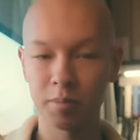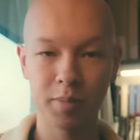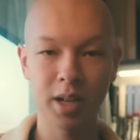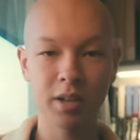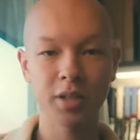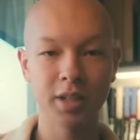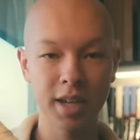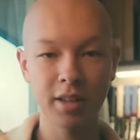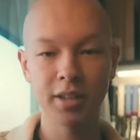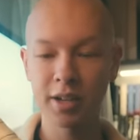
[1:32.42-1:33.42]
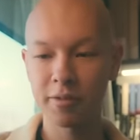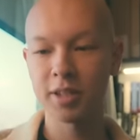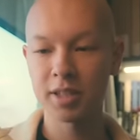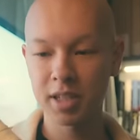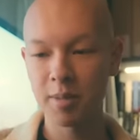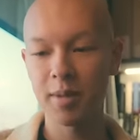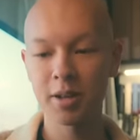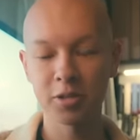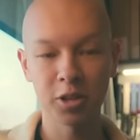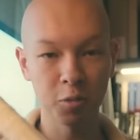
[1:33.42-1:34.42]
be able to tell a difference somehow,
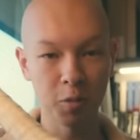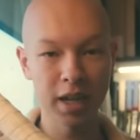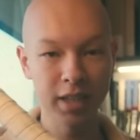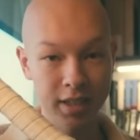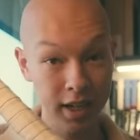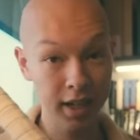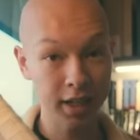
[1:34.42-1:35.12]
so white tight.